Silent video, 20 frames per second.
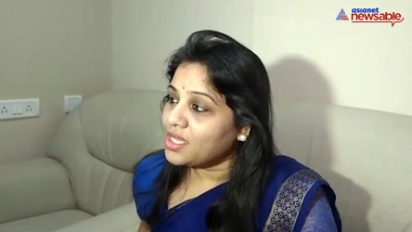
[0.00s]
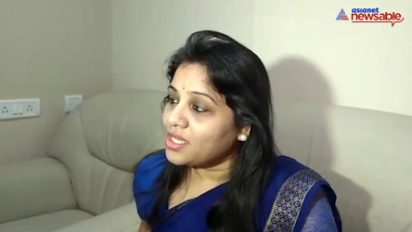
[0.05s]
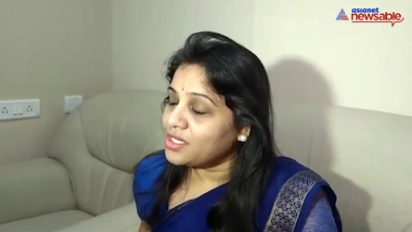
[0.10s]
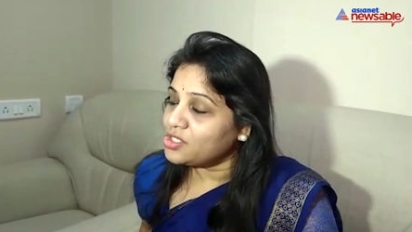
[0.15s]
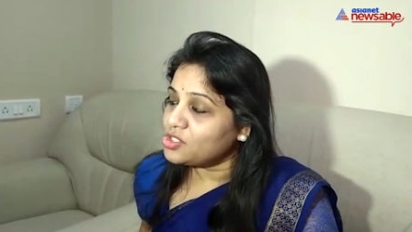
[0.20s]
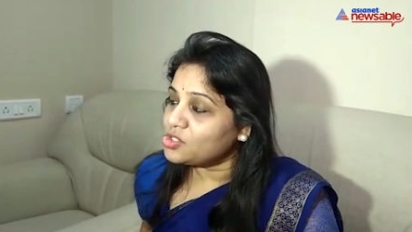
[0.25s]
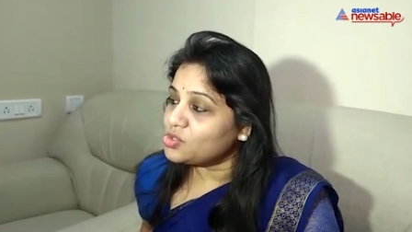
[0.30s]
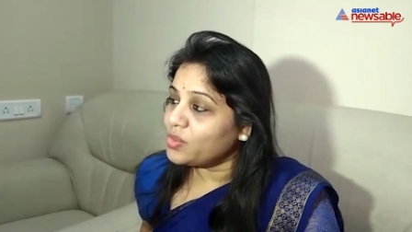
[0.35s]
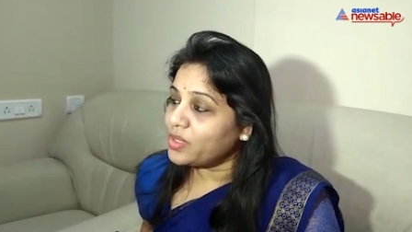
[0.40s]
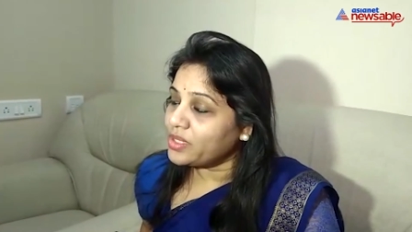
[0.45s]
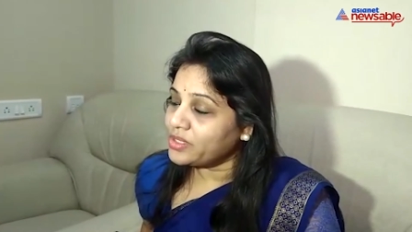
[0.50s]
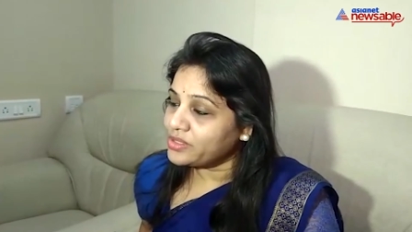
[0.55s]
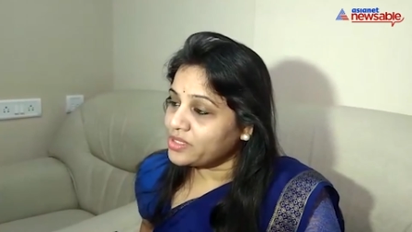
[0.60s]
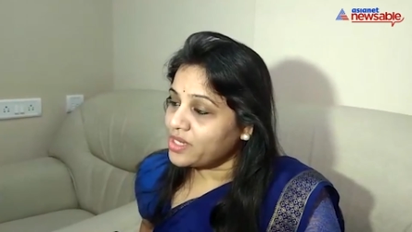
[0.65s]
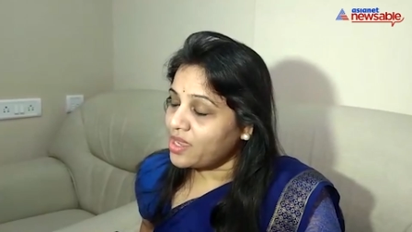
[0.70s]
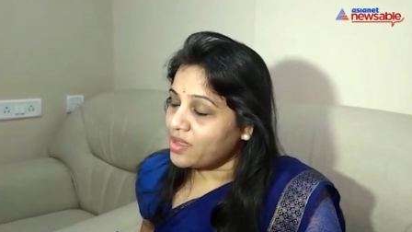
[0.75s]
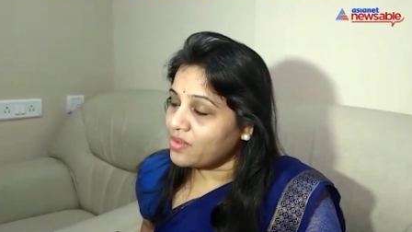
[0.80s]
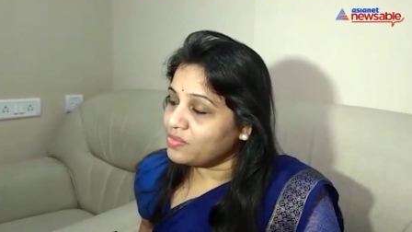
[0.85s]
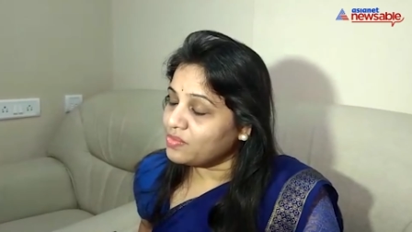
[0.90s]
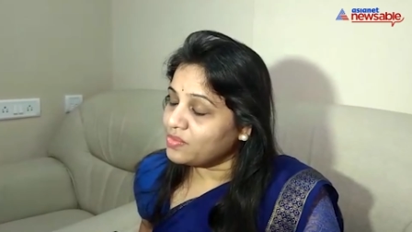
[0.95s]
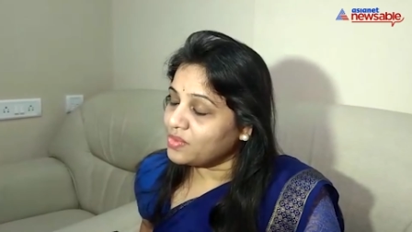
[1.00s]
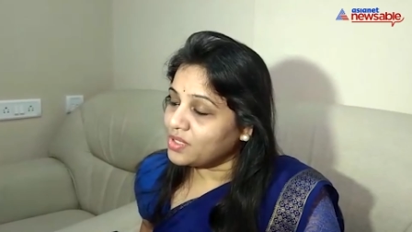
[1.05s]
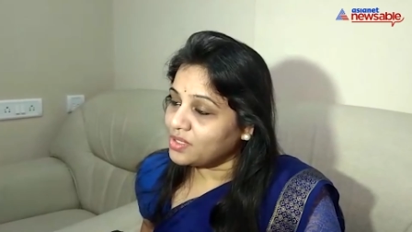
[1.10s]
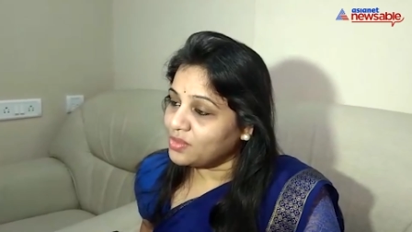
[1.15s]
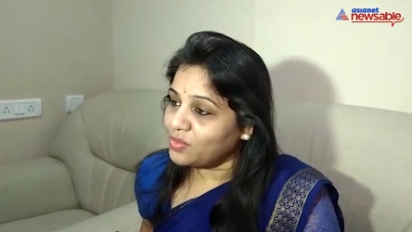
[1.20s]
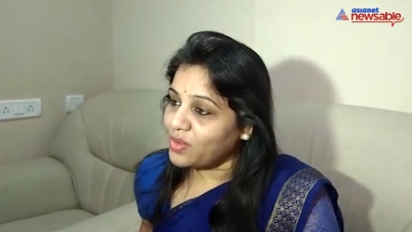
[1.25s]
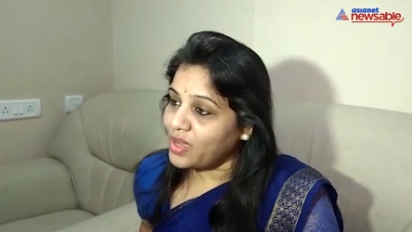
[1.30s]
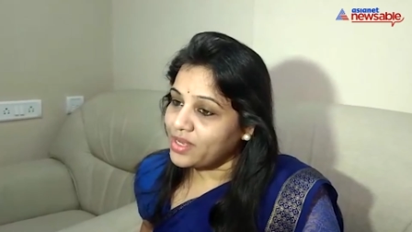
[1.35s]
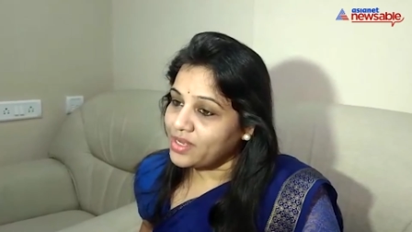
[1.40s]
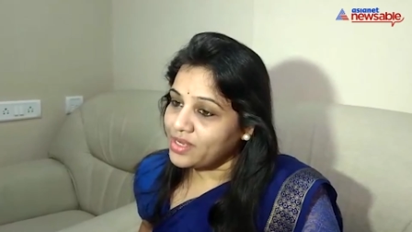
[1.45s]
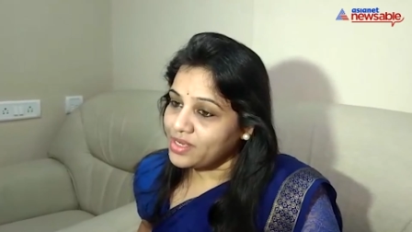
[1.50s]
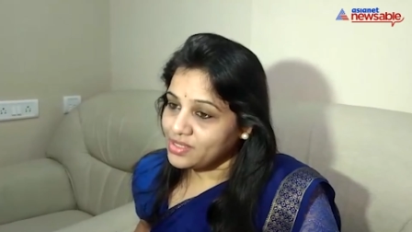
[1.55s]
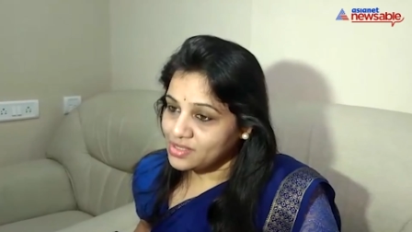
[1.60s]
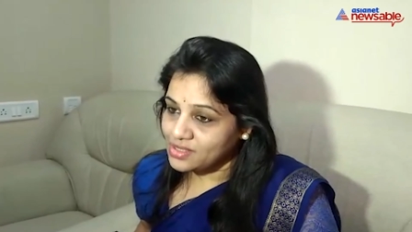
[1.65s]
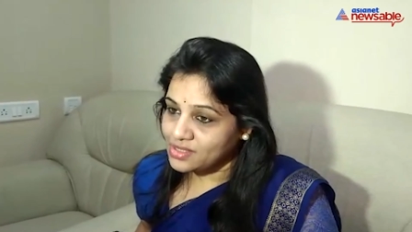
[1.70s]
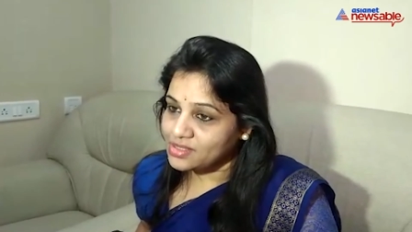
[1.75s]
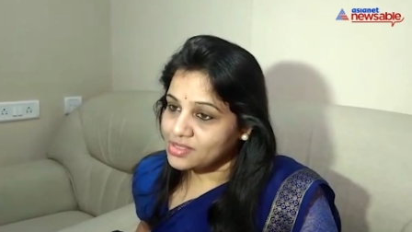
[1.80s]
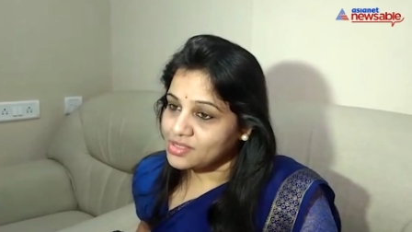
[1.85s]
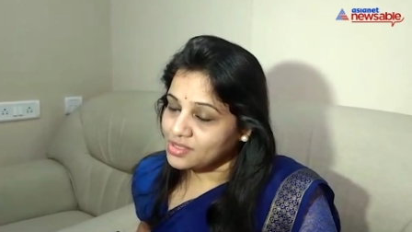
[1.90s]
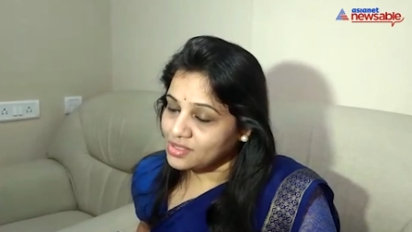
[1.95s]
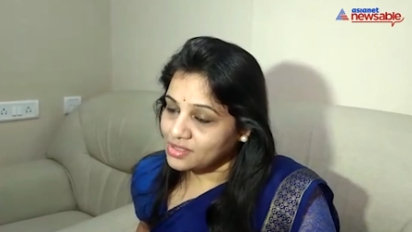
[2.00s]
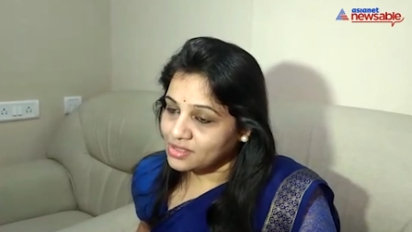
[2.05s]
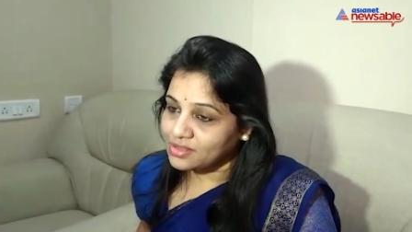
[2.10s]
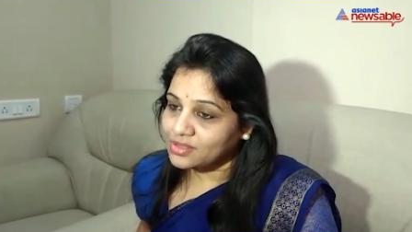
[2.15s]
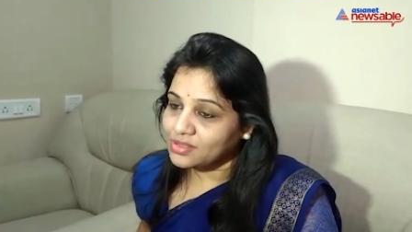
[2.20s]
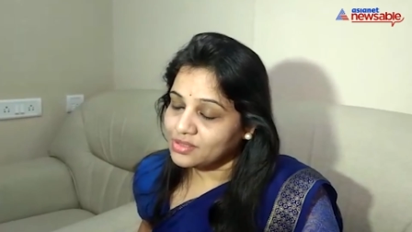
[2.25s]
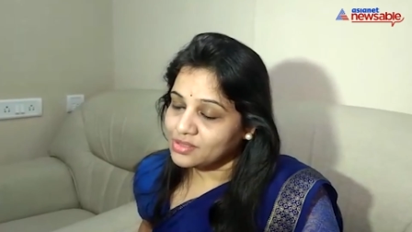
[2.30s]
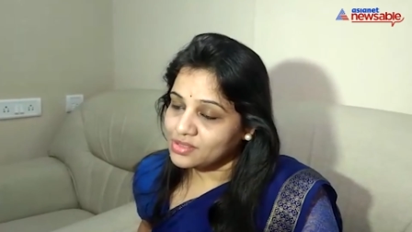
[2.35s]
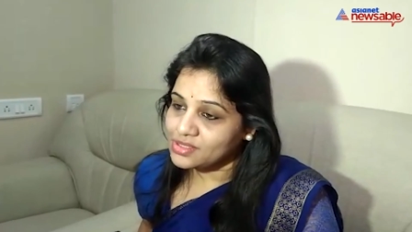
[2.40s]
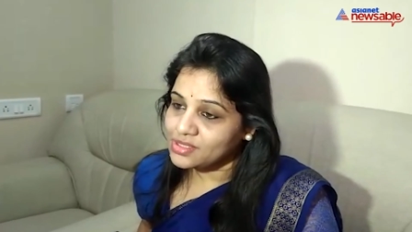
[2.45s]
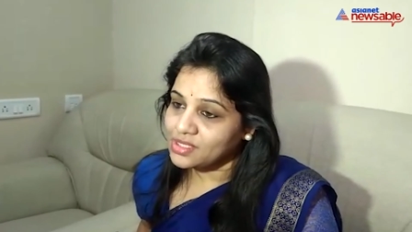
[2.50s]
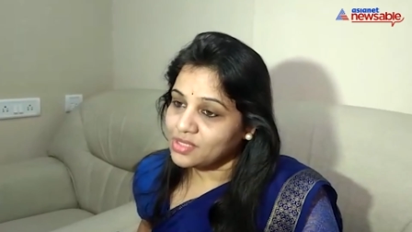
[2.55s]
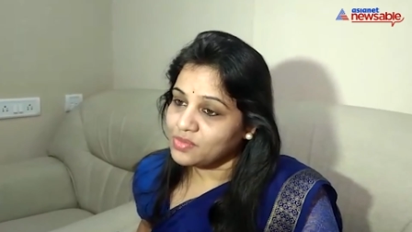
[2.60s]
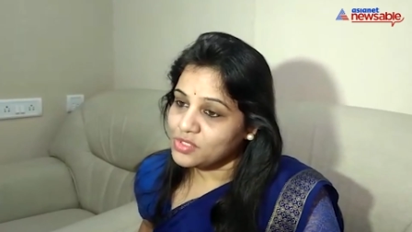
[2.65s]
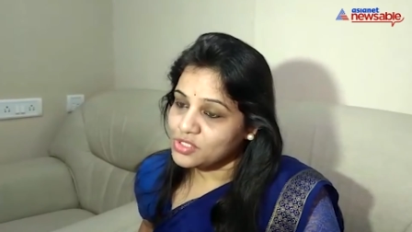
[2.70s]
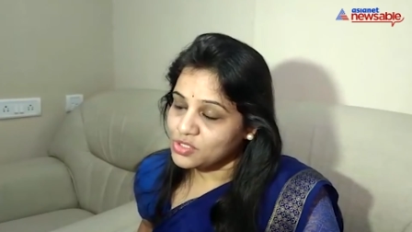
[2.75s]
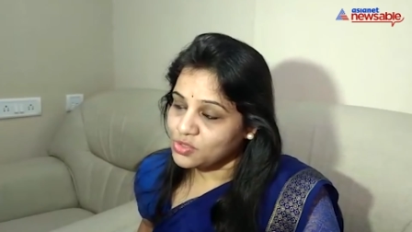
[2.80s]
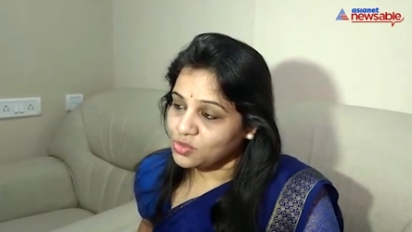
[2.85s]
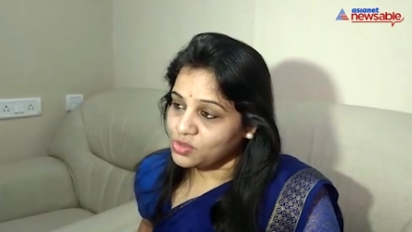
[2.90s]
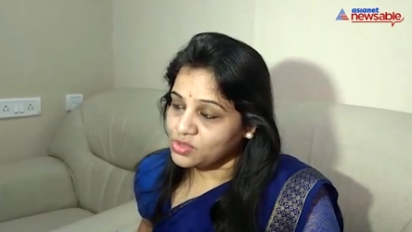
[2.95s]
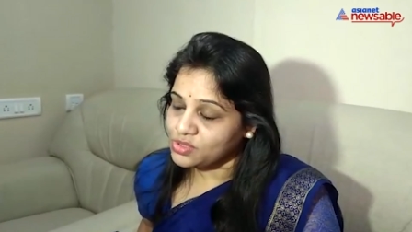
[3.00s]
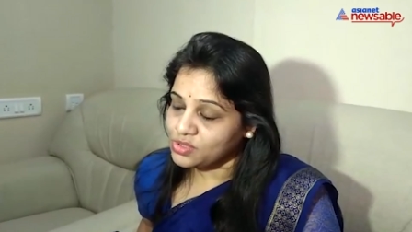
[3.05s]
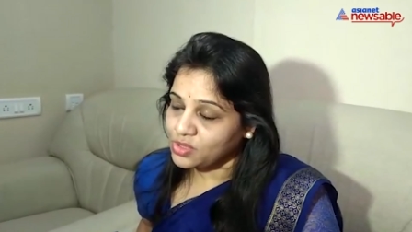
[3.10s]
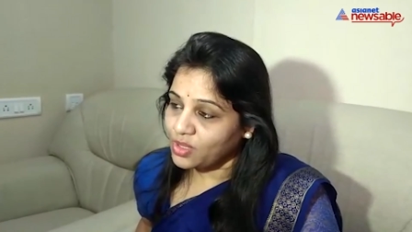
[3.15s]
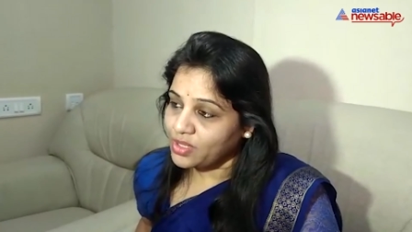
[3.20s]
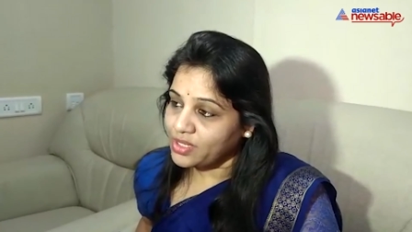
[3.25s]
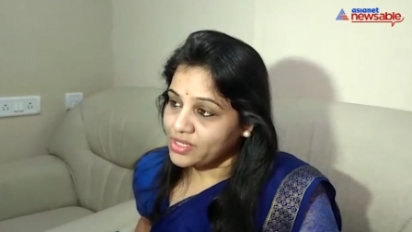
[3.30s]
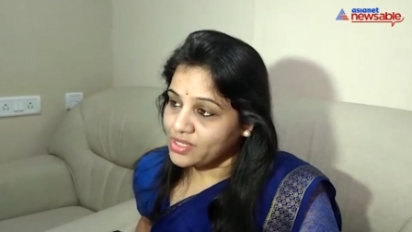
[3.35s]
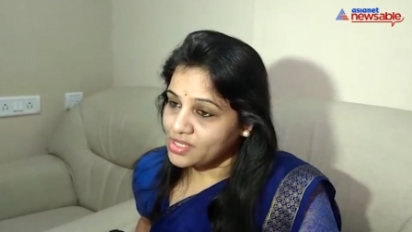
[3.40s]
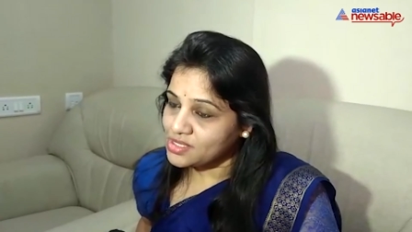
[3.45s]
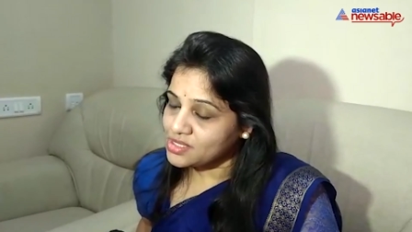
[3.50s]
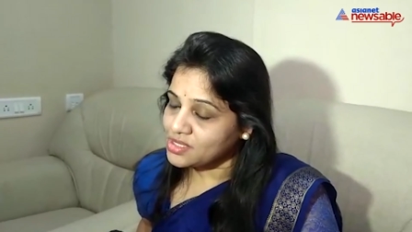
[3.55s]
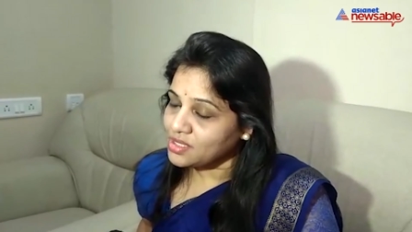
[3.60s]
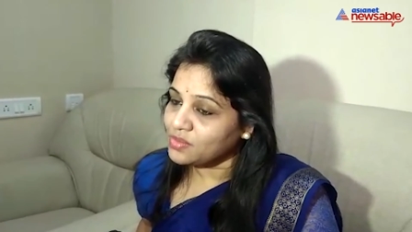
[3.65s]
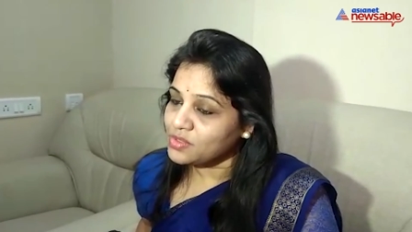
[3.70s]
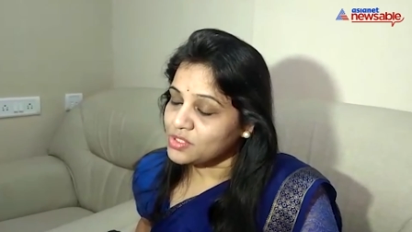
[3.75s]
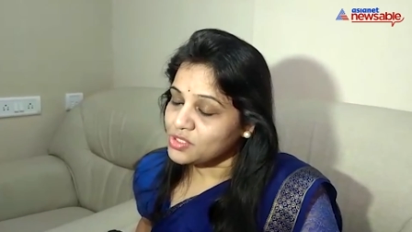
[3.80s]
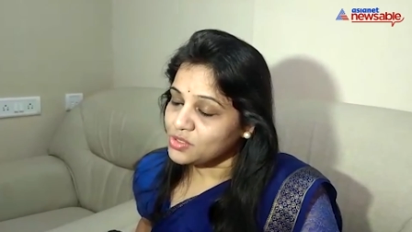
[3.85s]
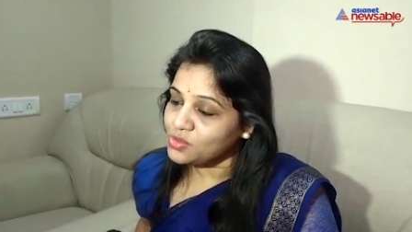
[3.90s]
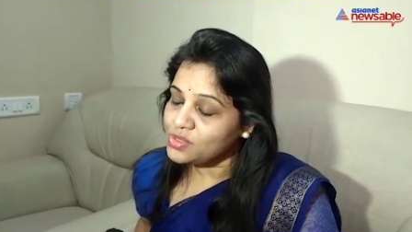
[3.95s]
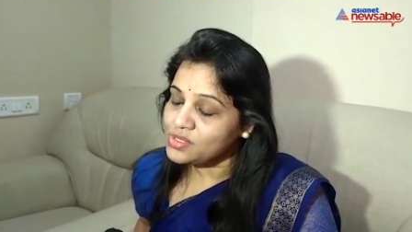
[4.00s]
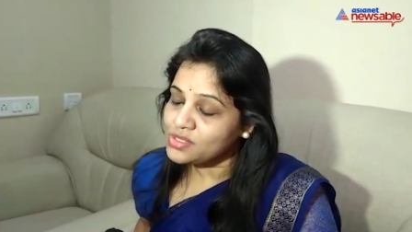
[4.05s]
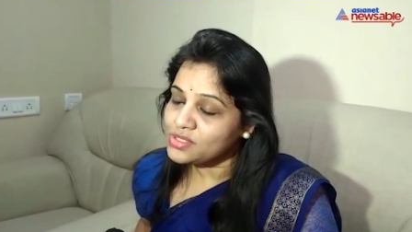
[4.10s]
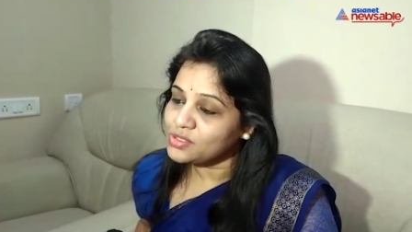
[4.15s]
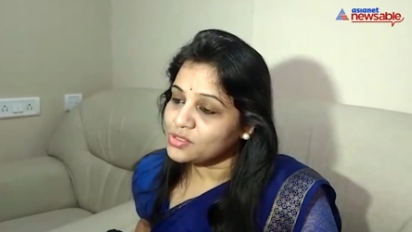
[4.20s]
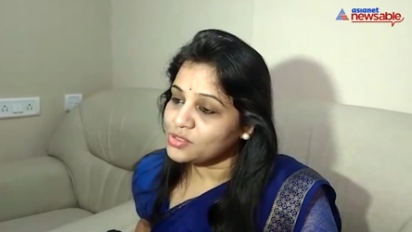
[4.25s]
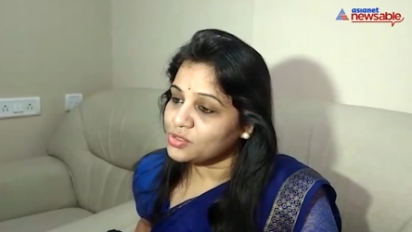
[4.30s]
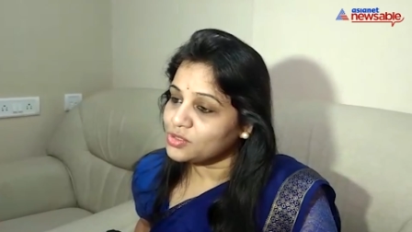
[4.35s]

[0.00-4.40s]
into whether I have uh, violated uh, service rules, All India service rules.